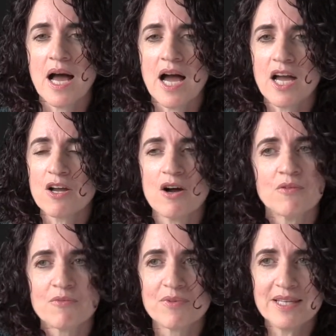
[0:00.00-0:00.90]
I
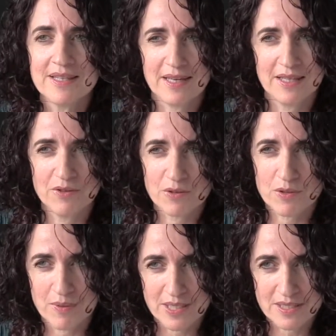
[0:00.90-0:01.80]
can't read that in your
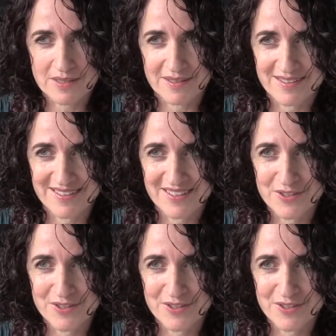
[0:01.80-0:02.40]
question,